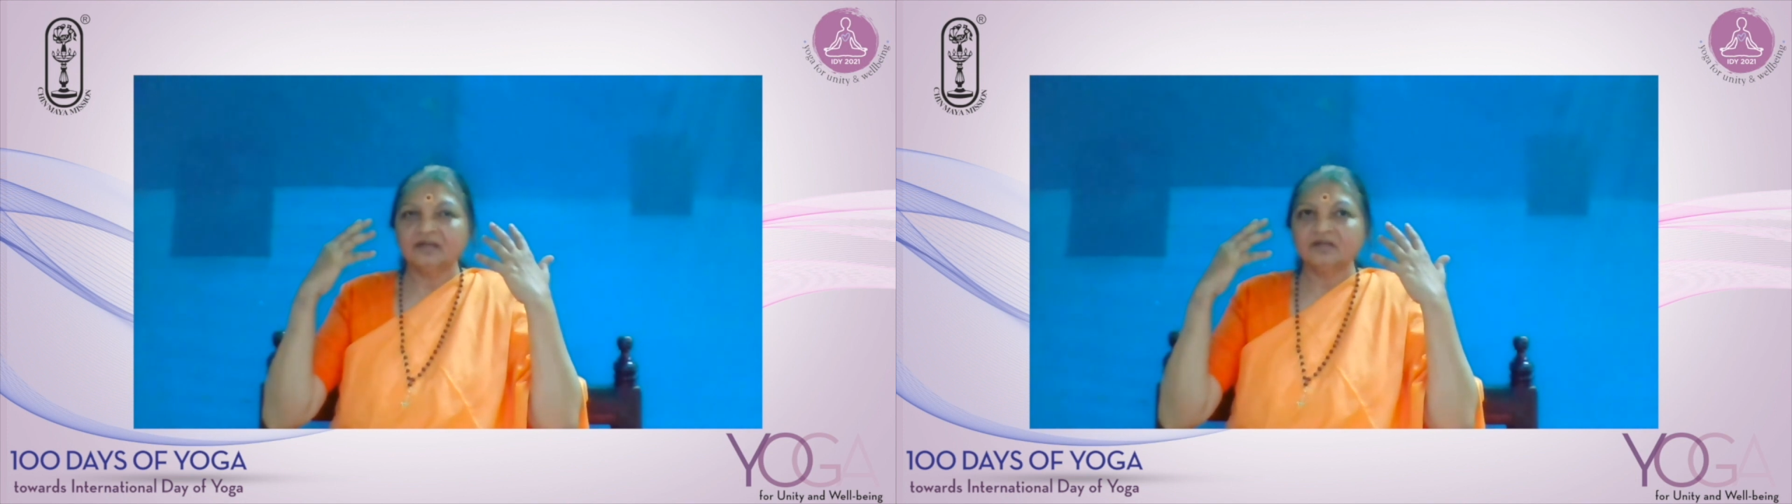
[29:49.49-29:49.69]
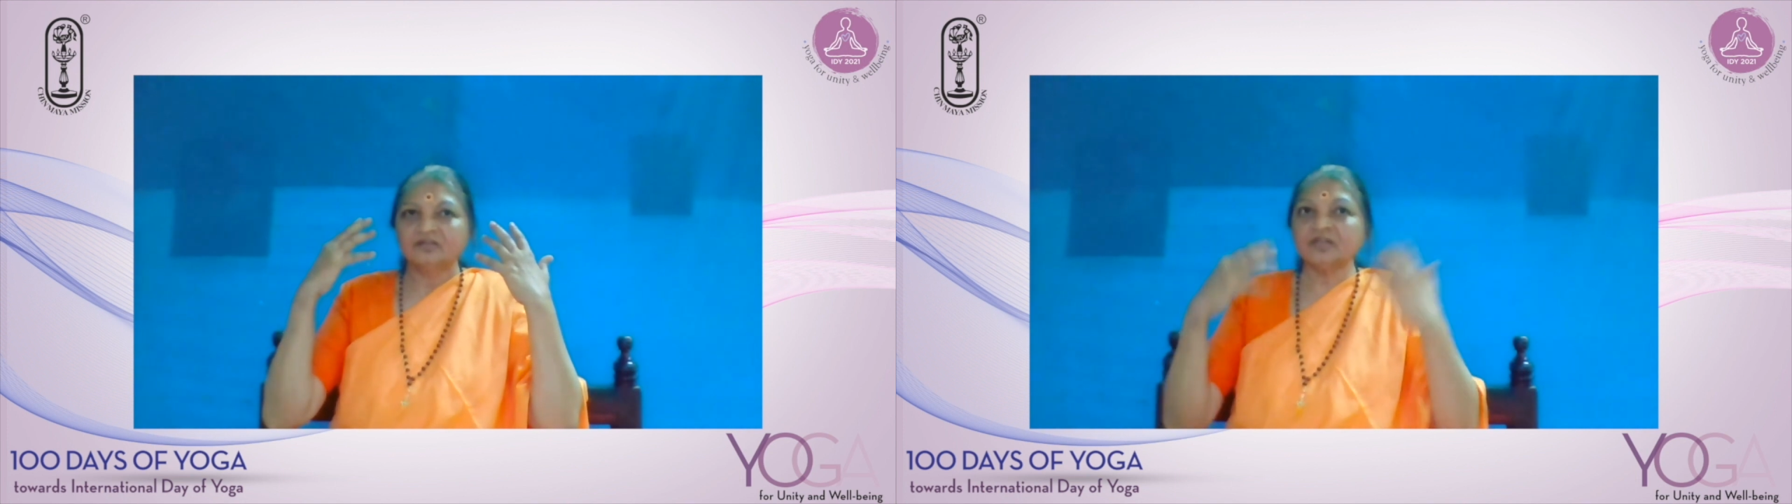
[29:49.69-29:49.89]

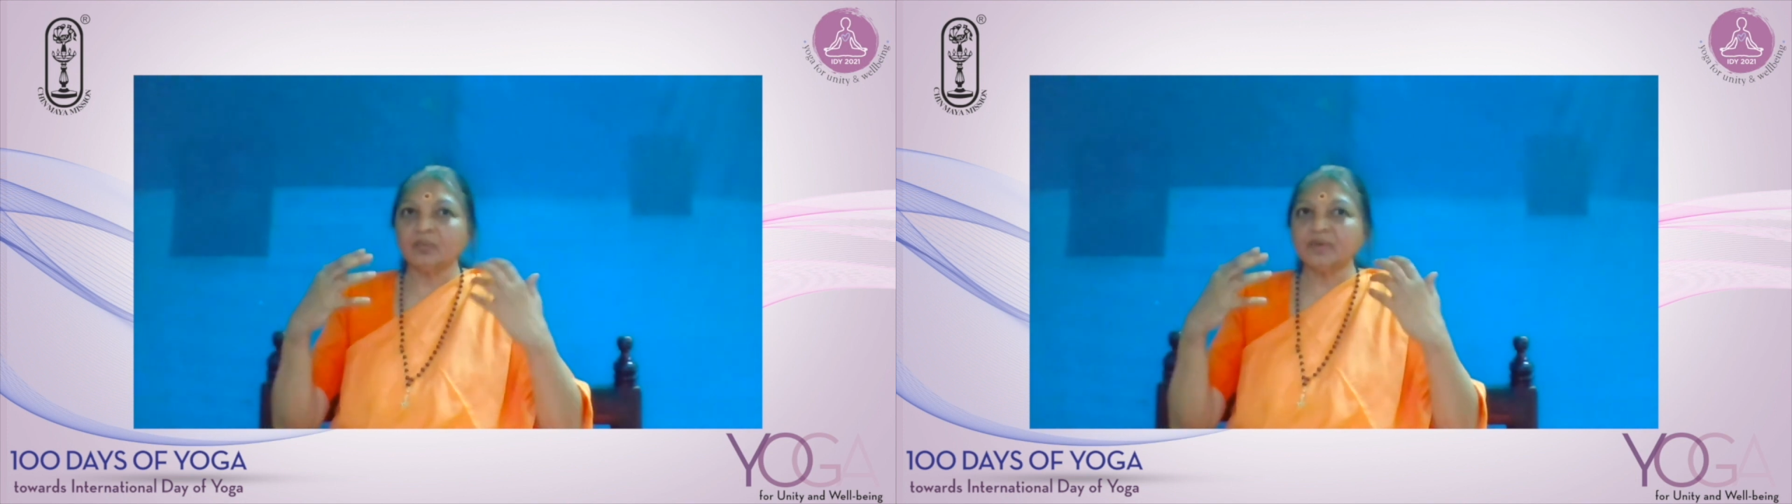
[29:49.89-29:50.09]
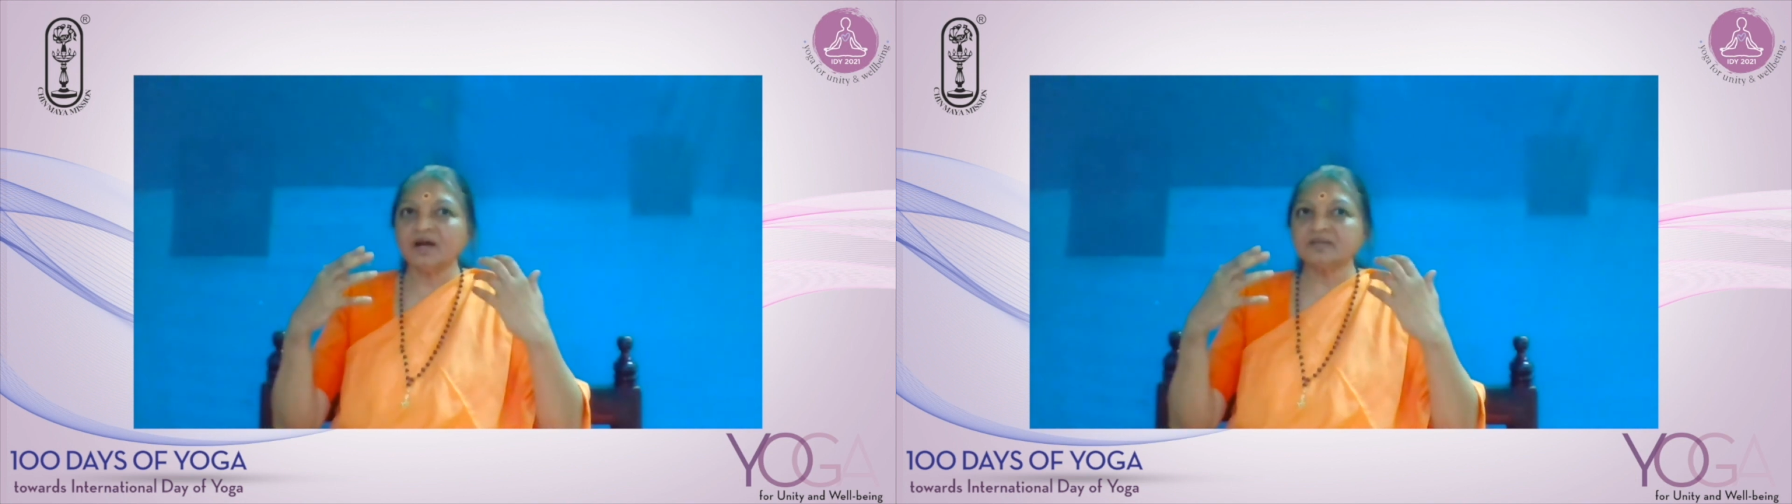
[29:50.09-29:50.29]
So now
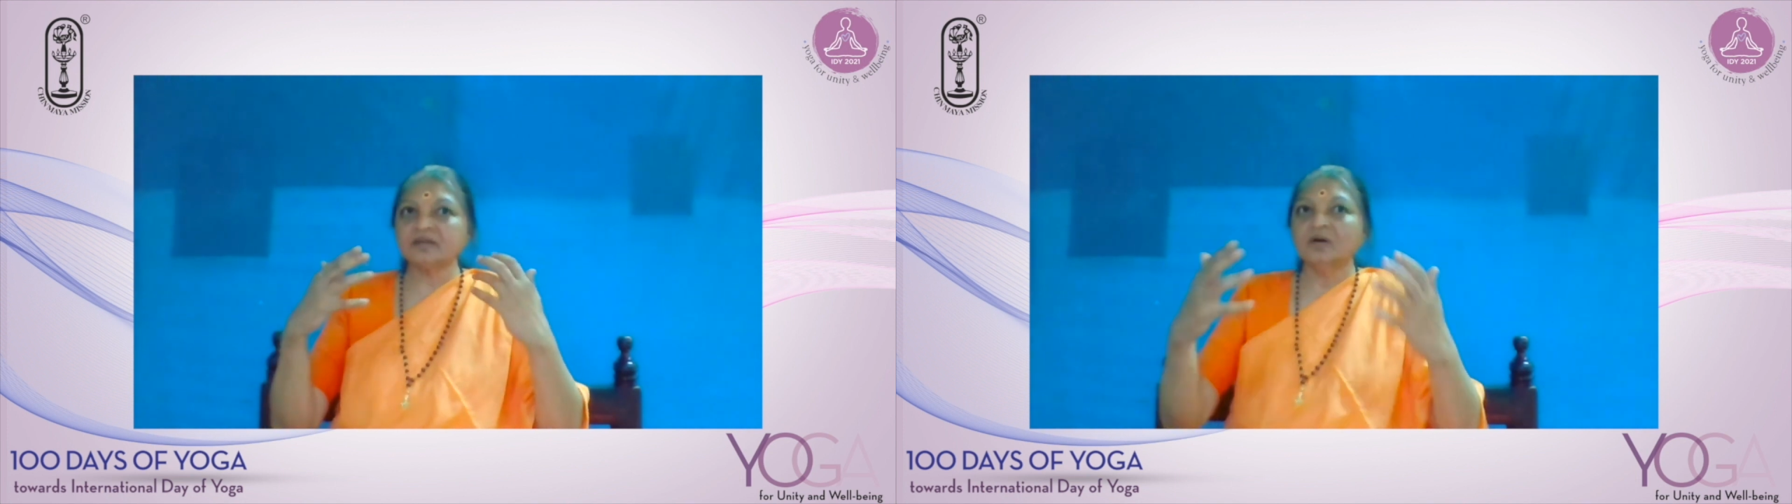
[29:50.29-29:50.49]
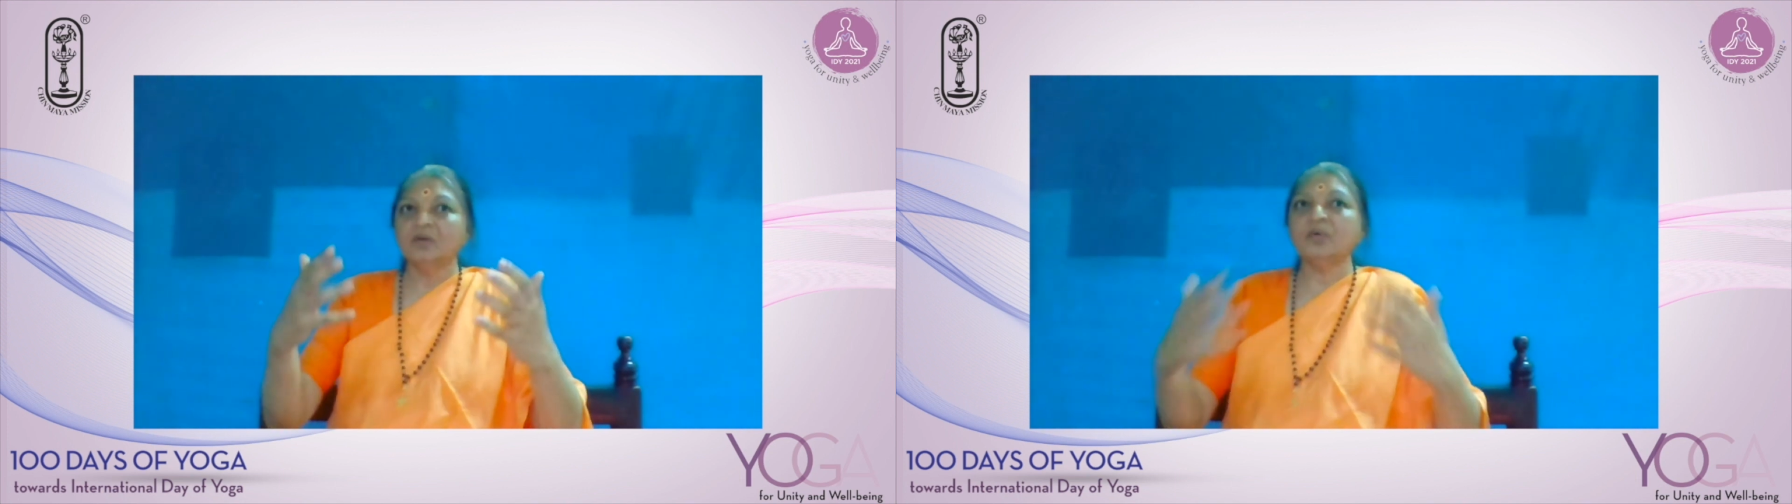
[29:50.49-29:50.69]
we ask,
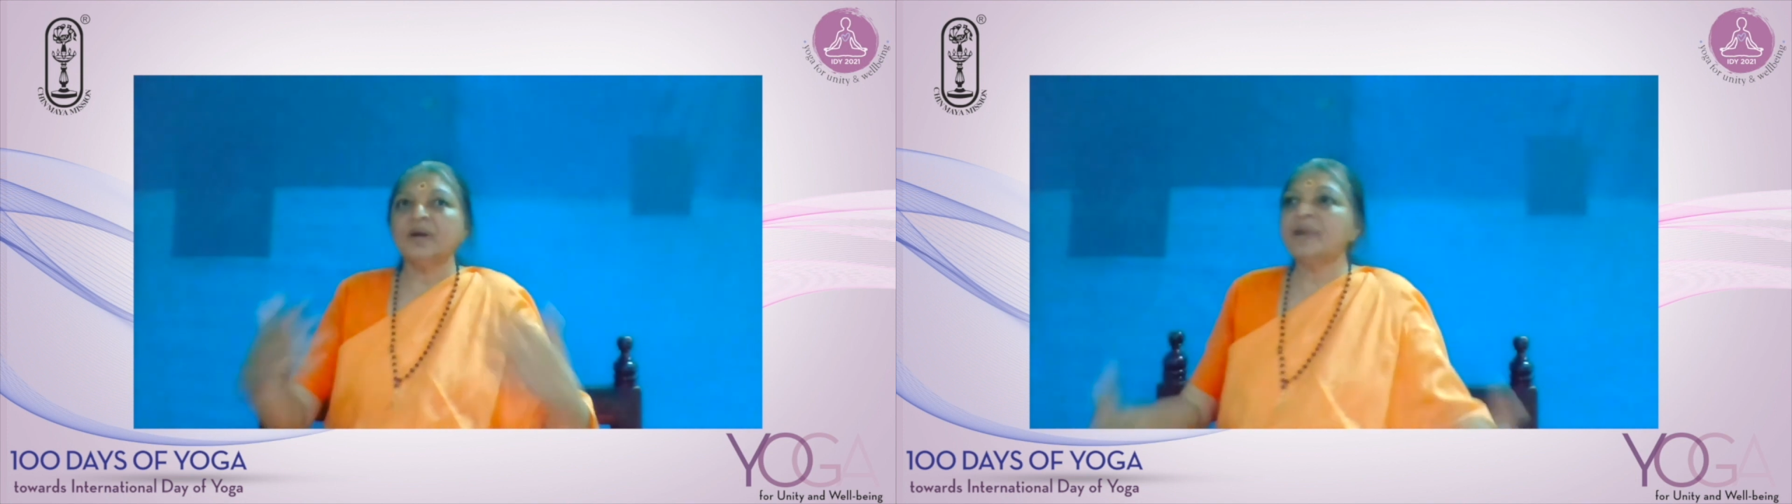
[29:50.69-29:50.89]
who am